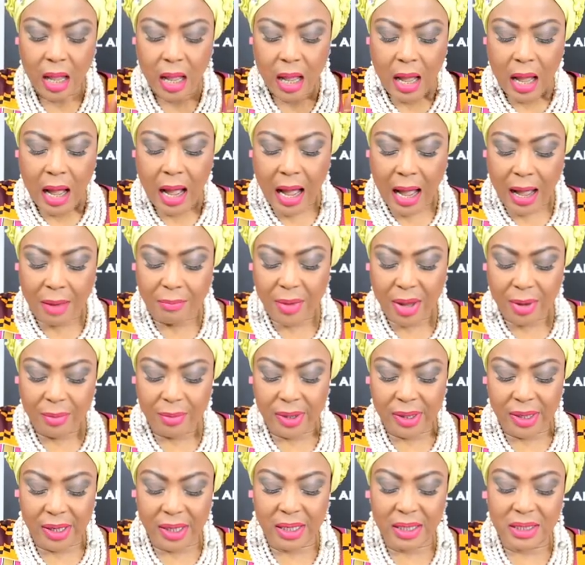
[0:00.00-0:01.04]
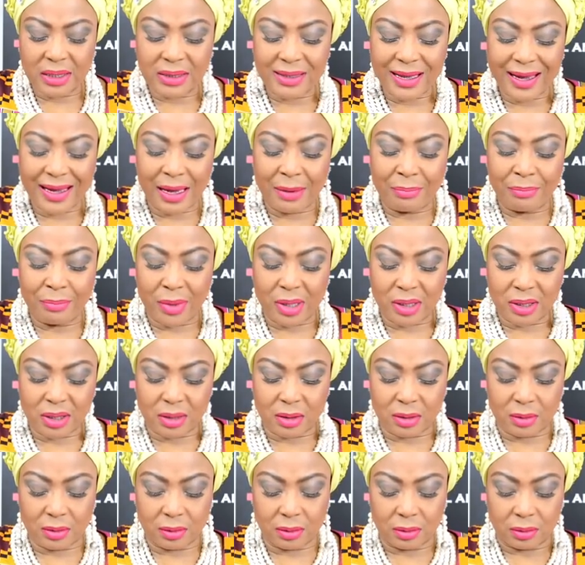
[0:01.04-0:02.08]
Our memory is like a
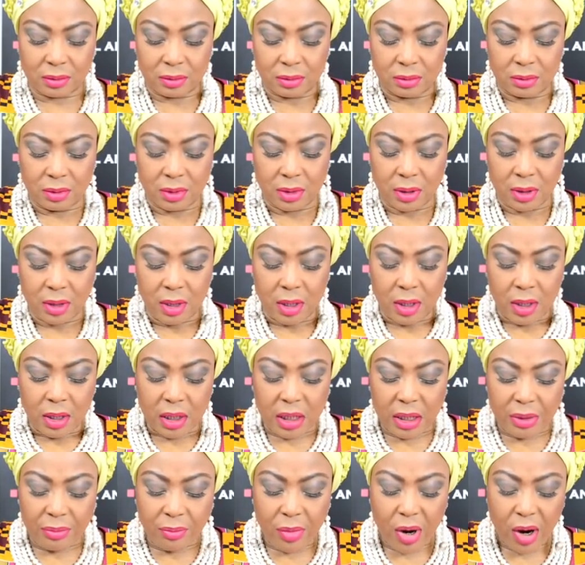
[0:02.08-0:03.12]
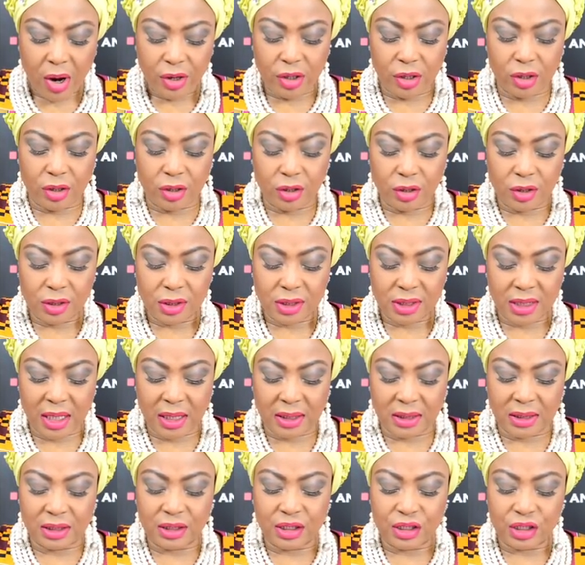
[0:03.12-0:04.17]
muscle. The more you use
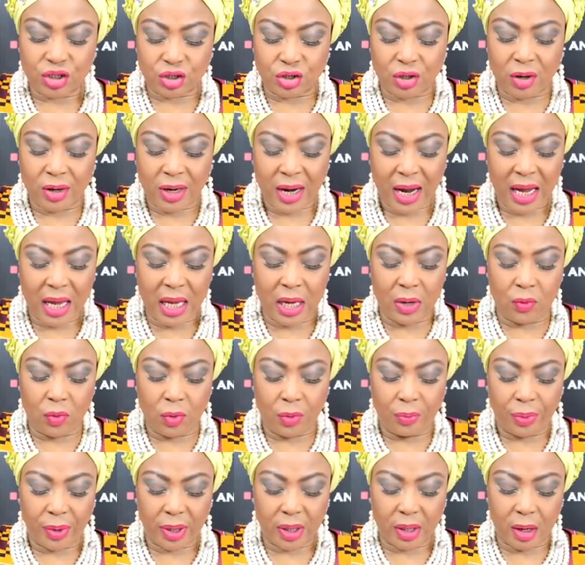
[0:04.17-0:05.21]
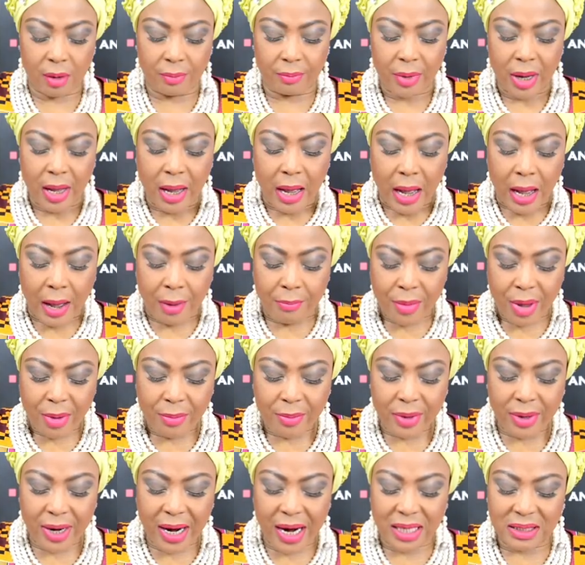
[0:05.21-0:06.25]
it, the stronger it will become. And
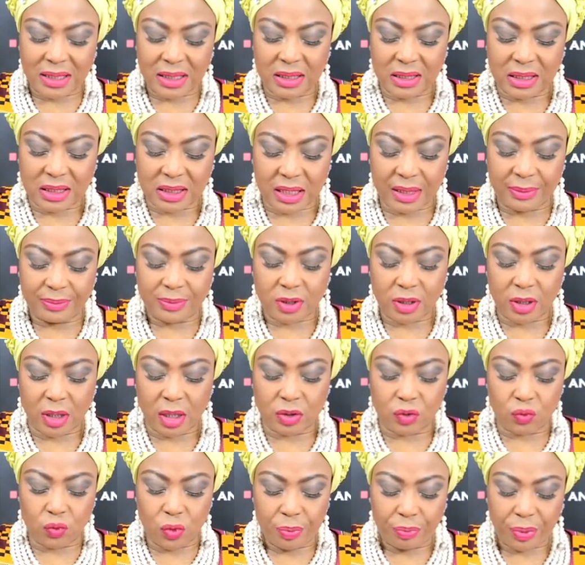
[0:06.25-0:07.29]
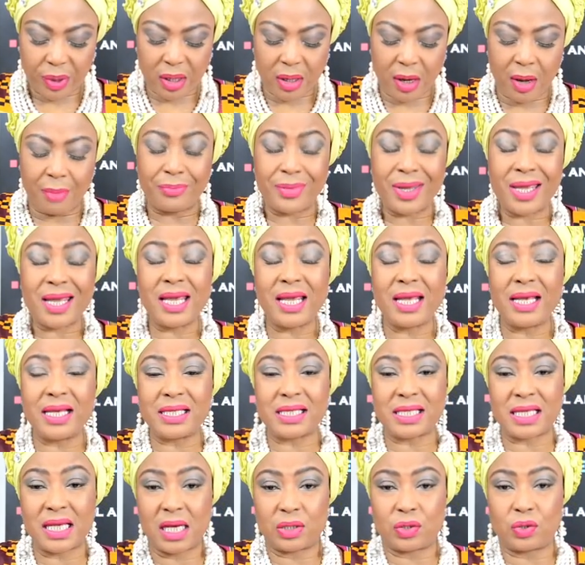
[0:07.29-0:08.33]
memorizing scriptures will become
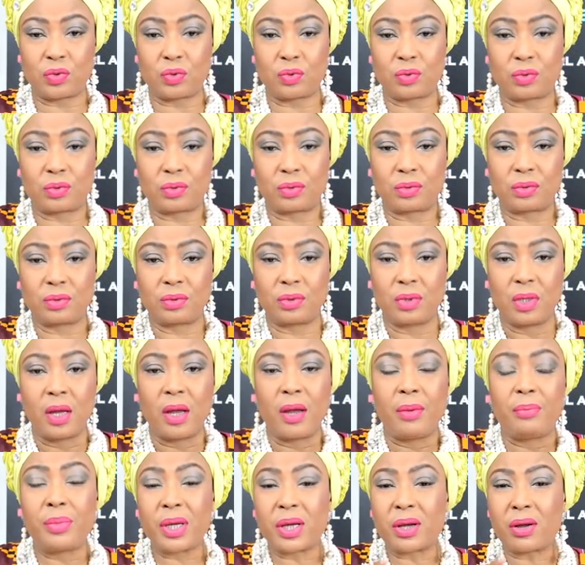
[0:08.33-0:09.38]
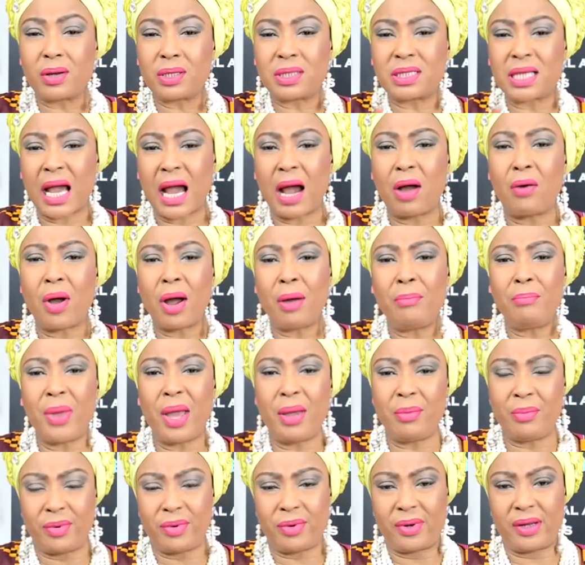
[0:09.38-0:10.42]
easier too. Because our
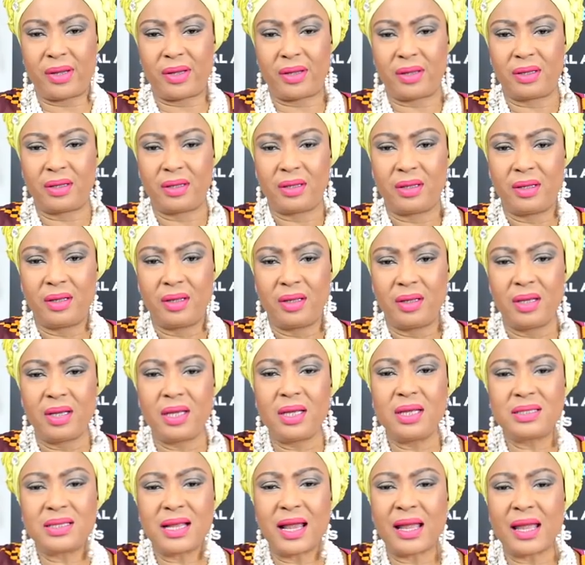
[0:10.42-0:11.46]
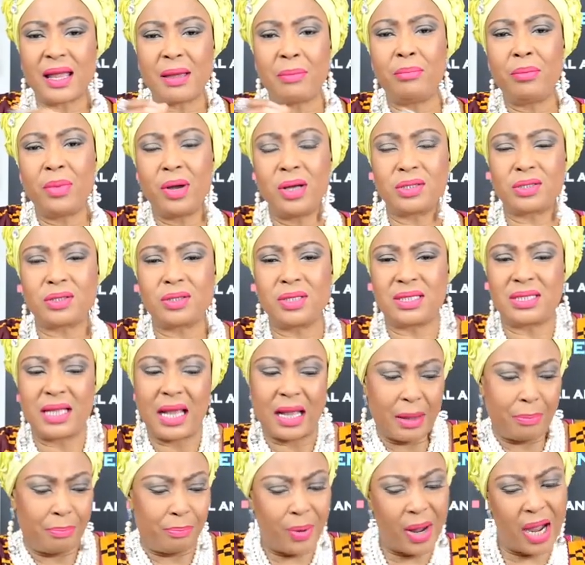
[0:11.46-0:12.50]
memory it's like a muscle, it's
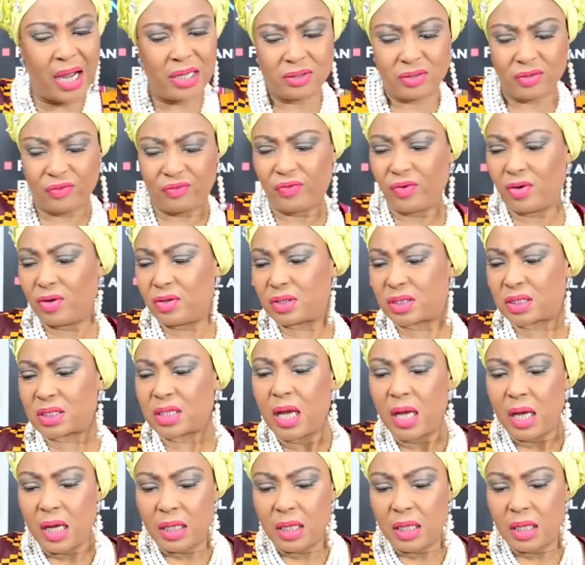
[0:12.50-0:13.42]
like a part of us.